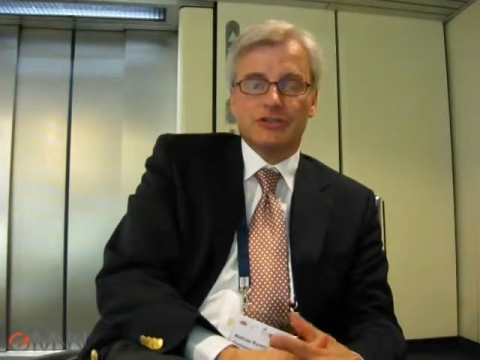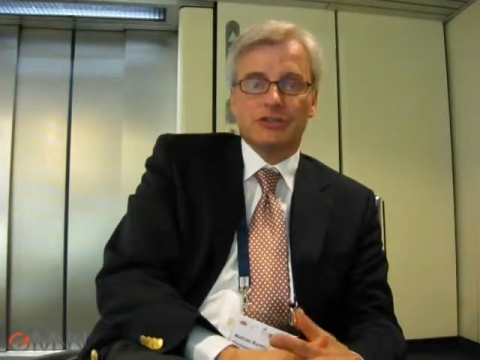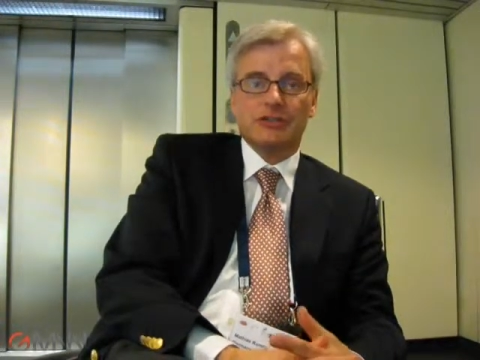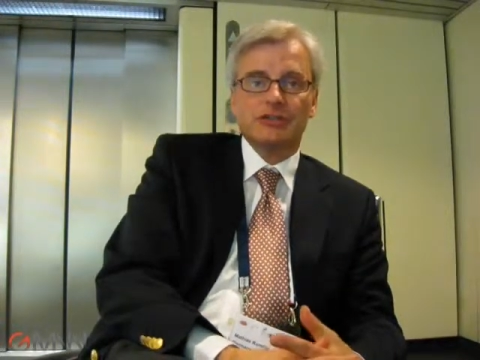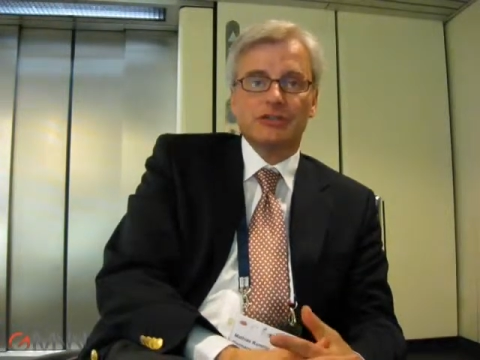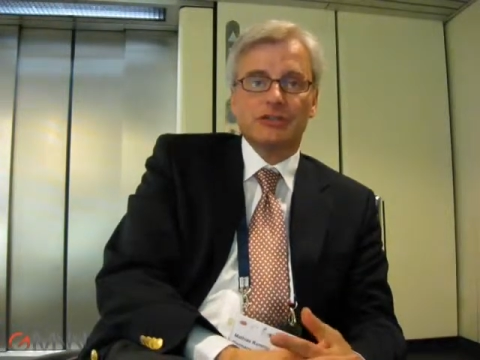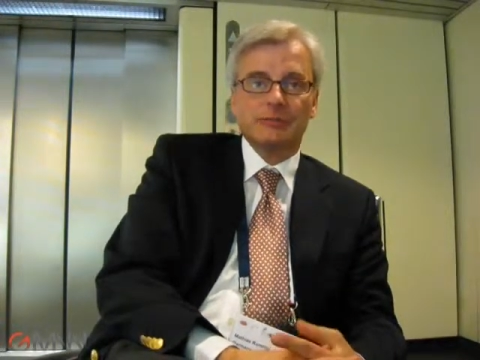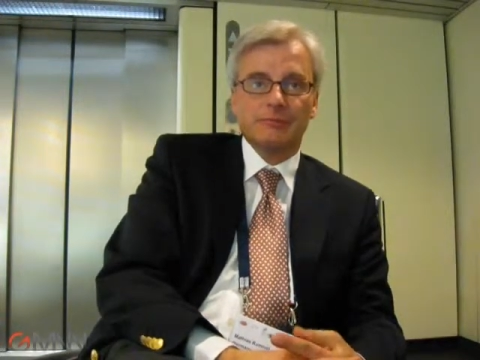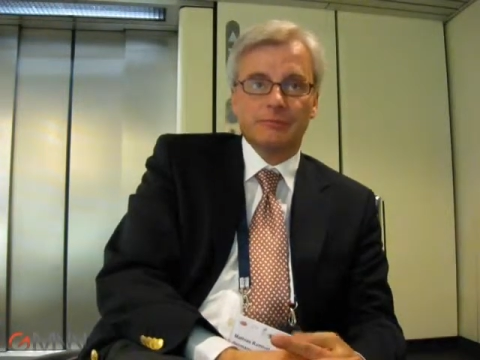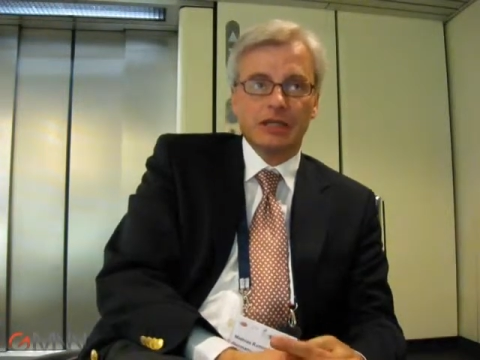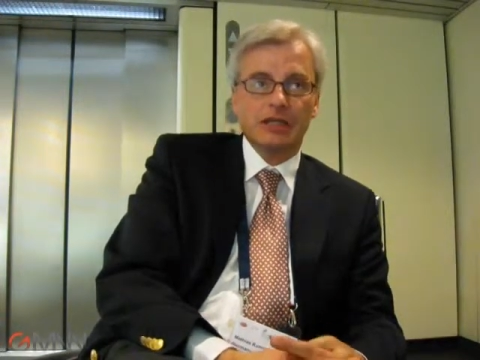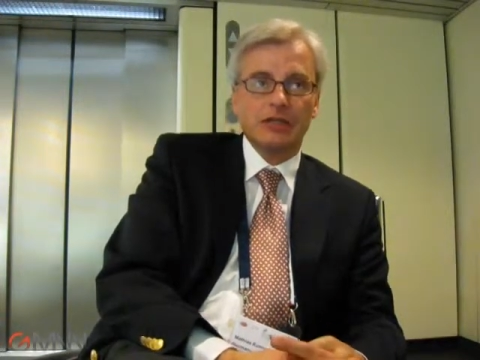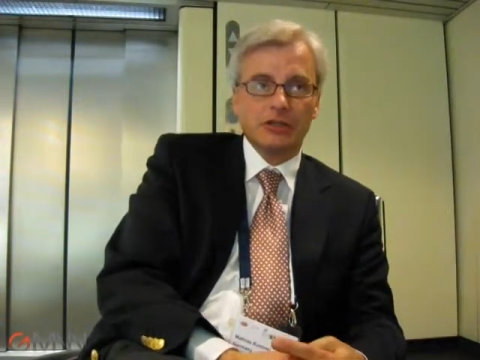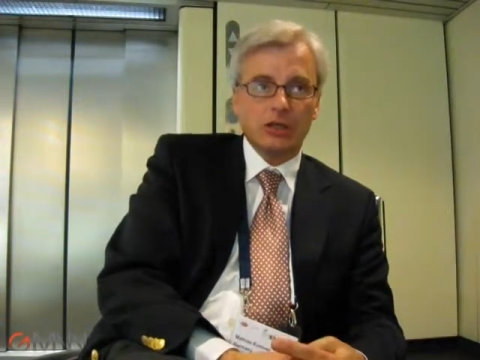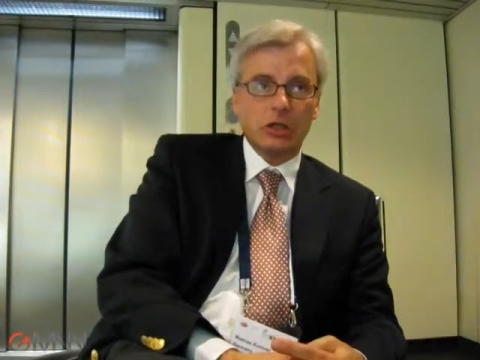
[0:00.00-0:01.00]
So the
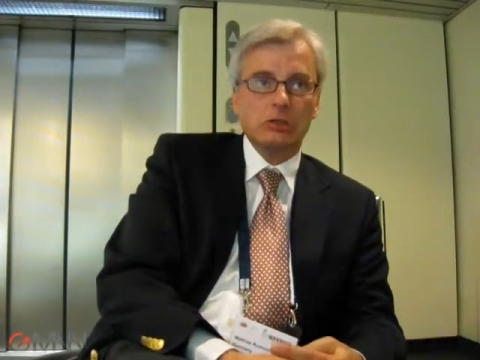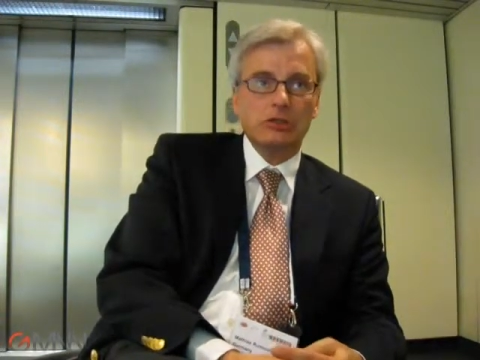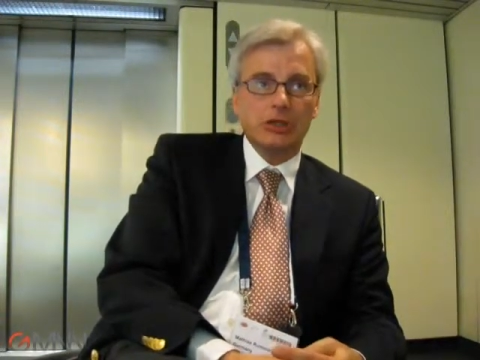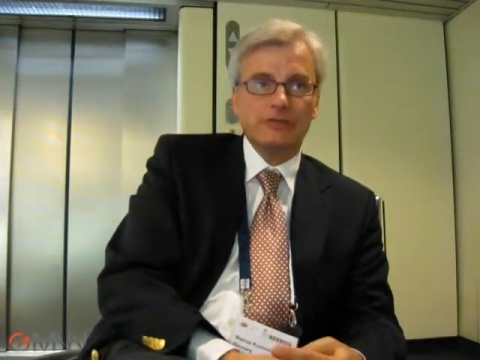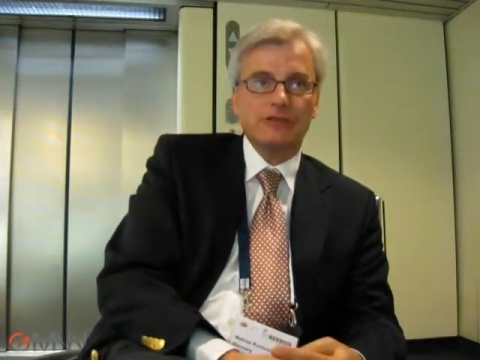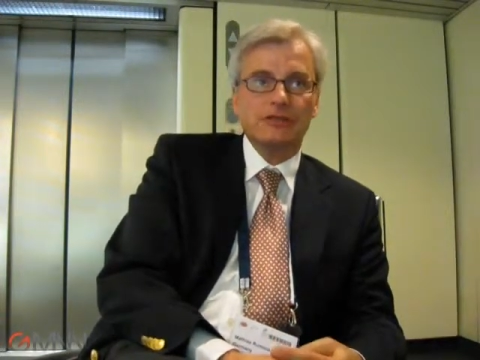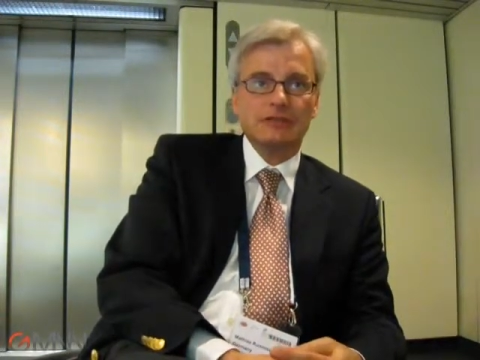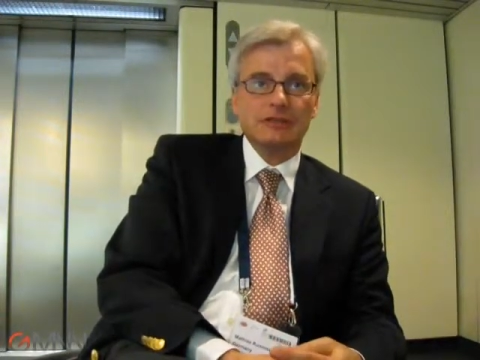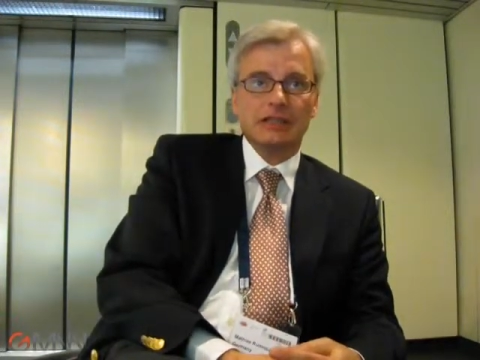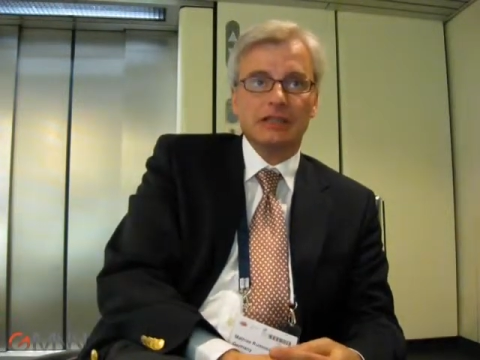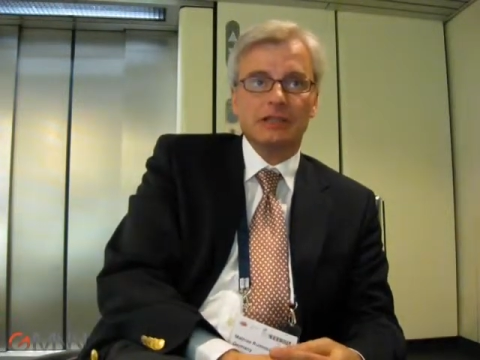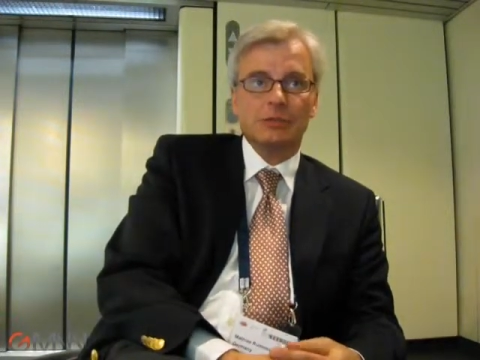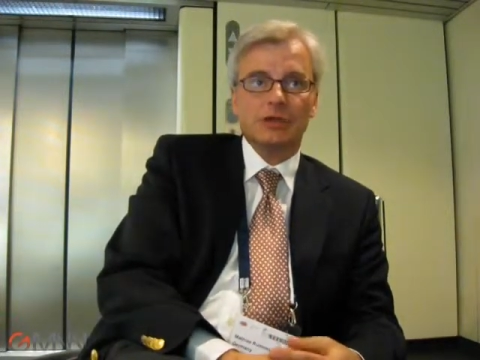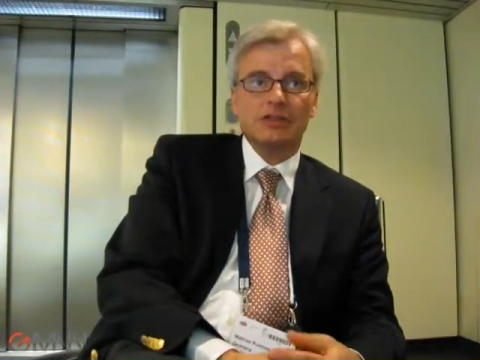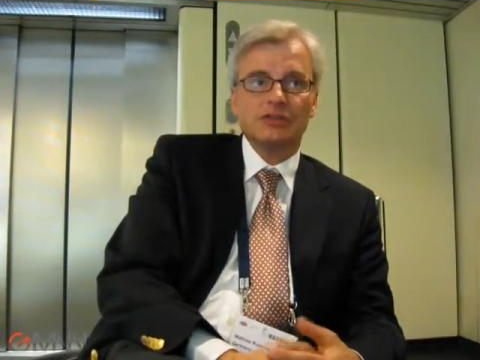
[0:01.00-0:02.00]
big goal of the
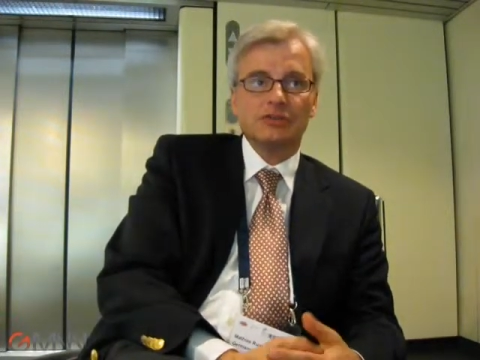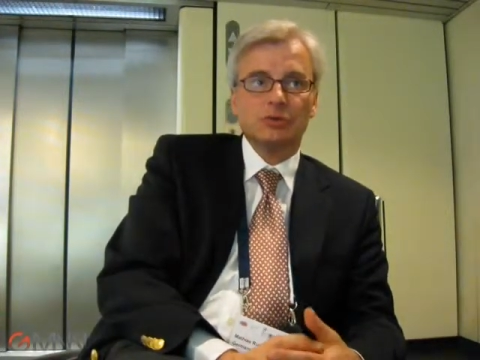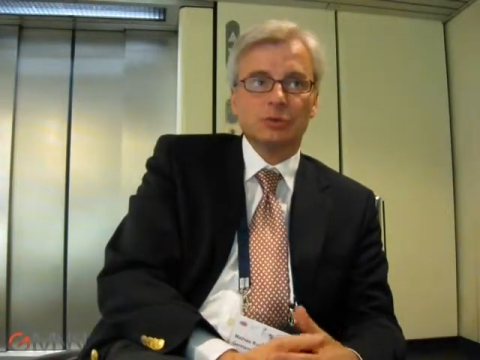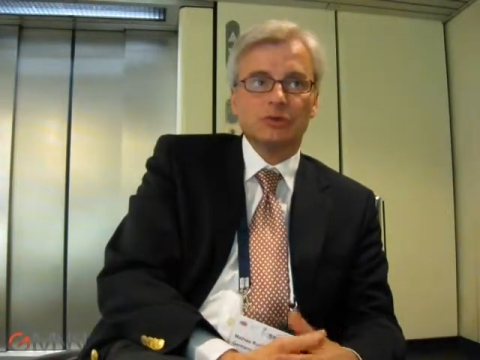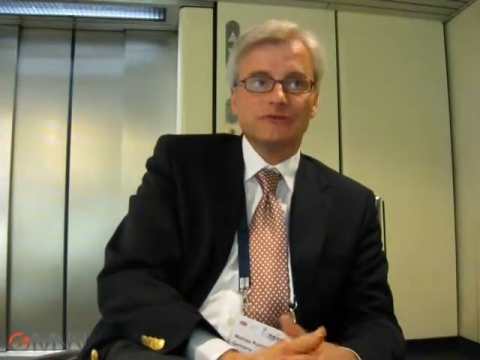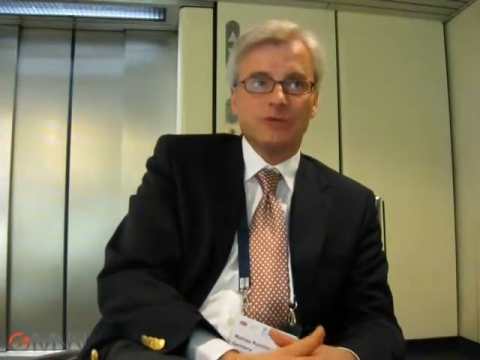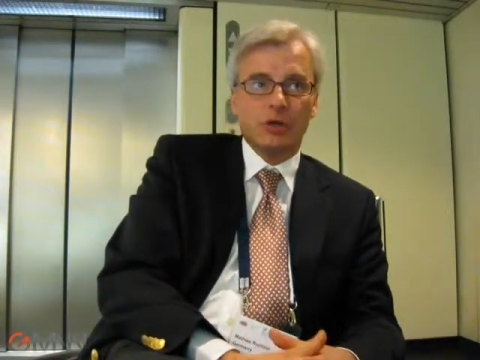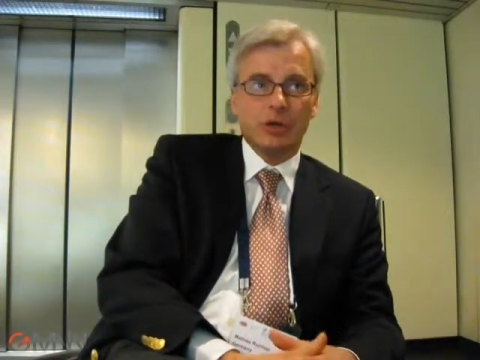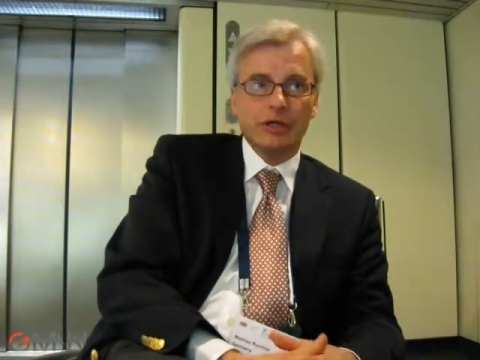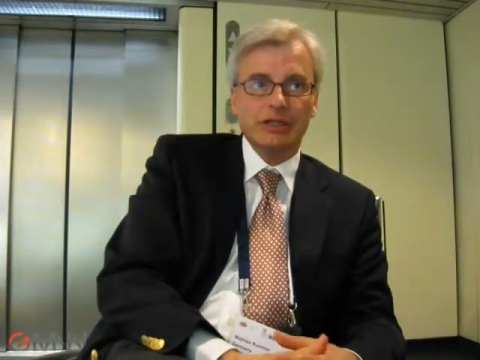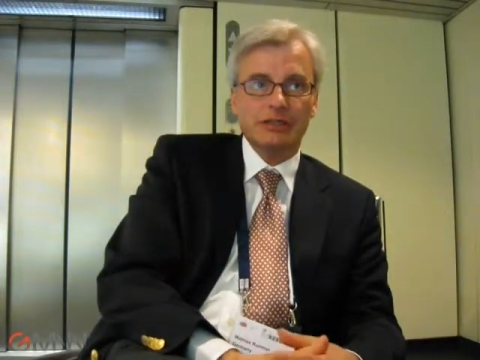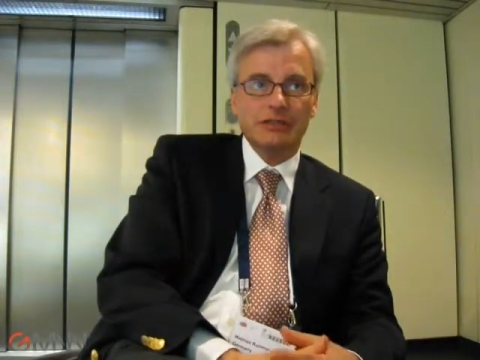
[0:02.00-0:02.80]
study was to avoid